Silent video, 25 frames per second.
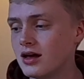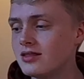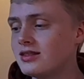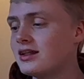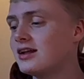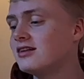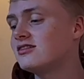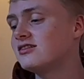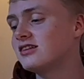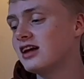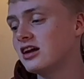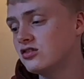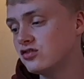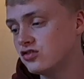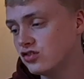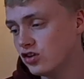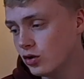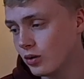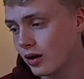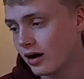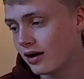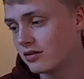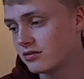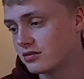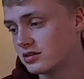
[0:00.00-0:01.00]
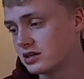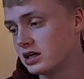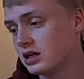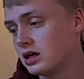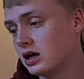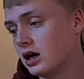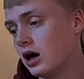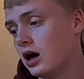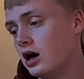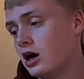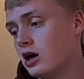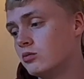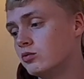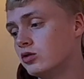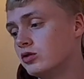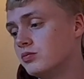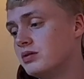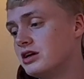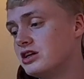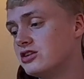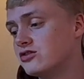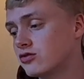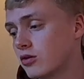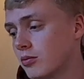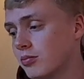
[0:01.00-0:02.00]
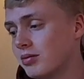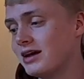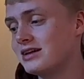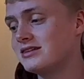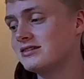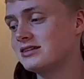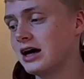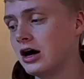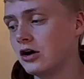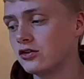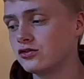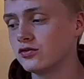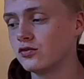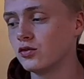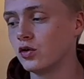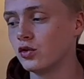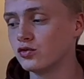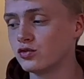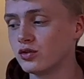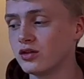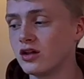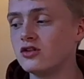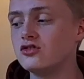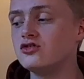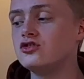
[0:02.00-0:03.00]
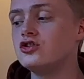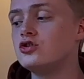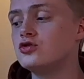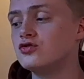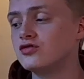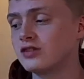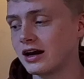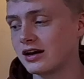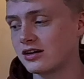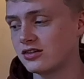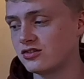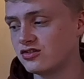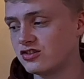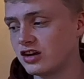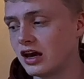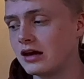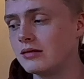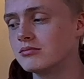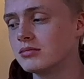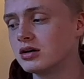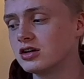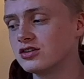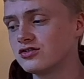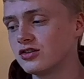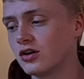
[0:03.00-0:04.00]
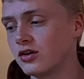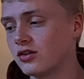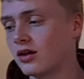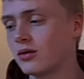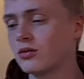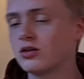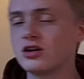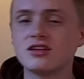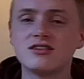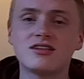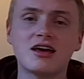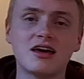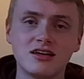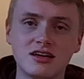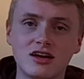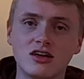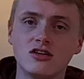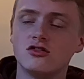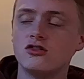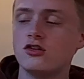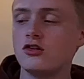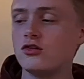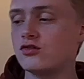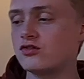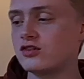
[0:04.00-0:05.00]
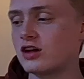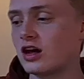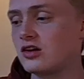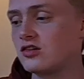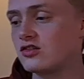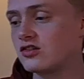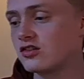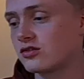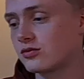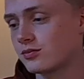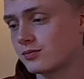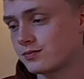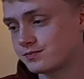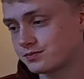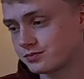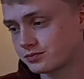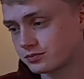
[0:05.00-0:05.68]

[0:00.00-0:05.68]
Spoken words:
Then stage two, however, would be to replace the House of Lords with a new second chamber. So they were going to take it in two stages.